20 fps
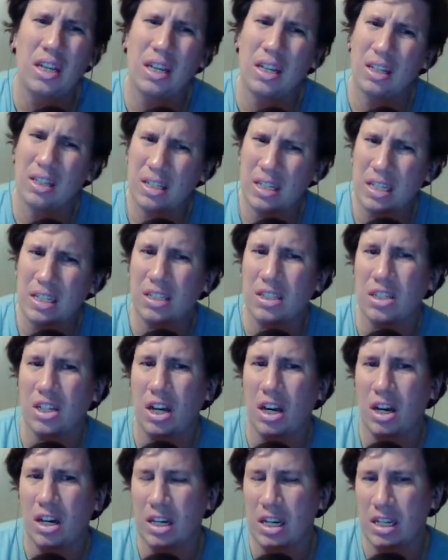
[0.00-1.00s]
This
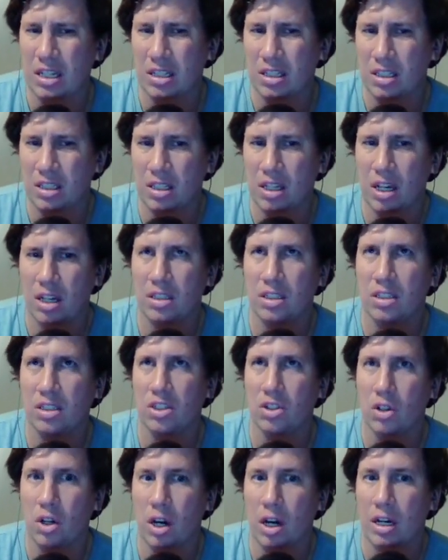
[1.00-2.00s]
song is not
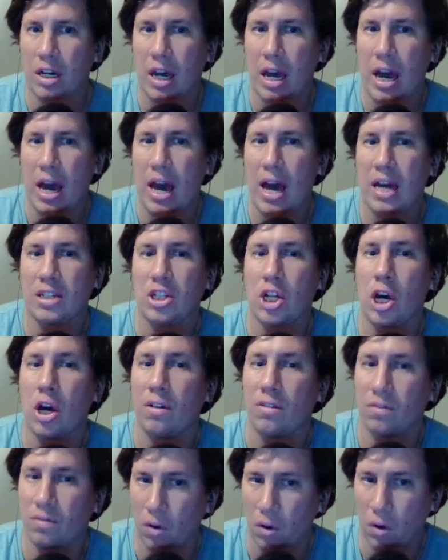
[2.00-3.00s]
strong as her
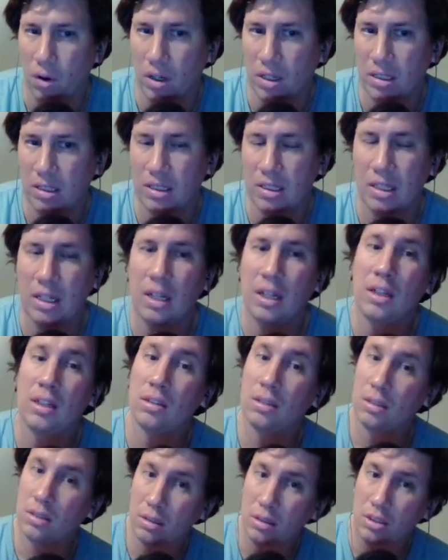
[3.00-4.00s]
voice.
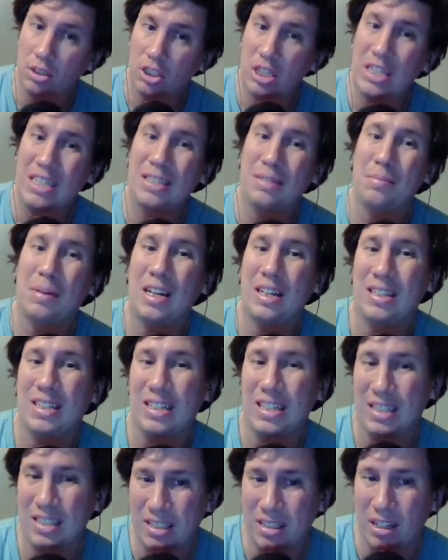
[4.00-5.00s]
She's better than
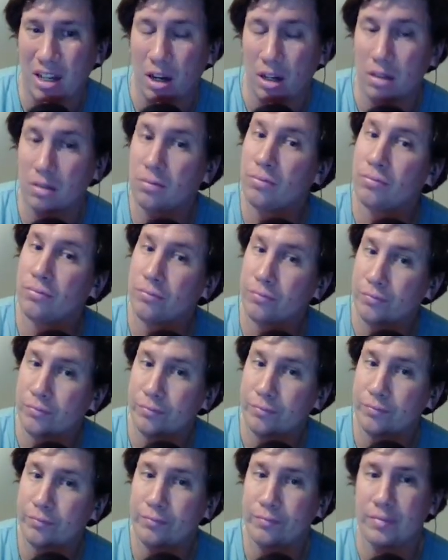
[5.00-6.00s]
the song,
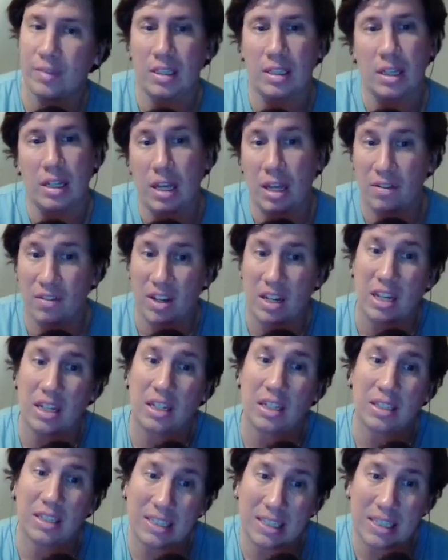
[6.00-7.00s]
if I
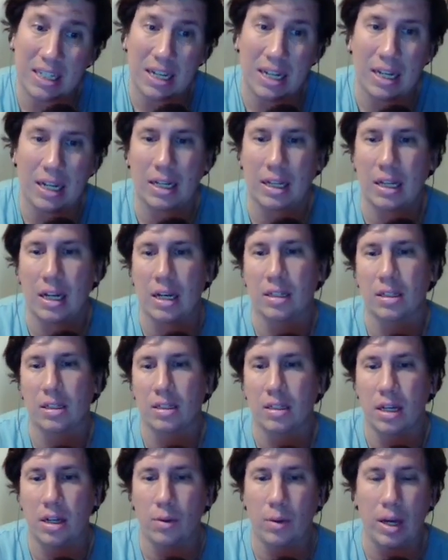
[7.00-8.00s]
can say it like that.
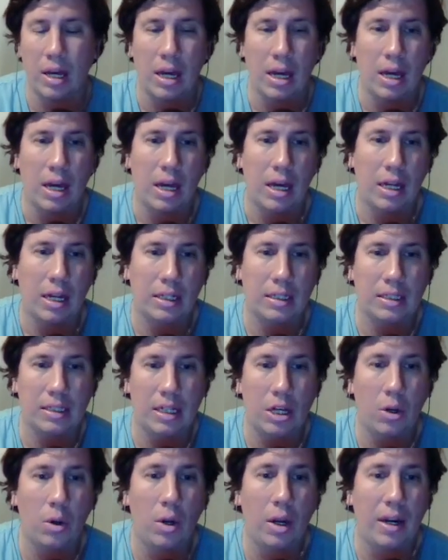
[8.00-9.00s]
Anyway, let's see
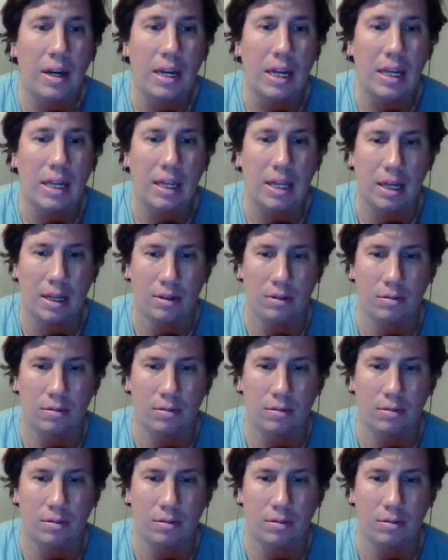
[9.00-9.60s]
Ulrikke.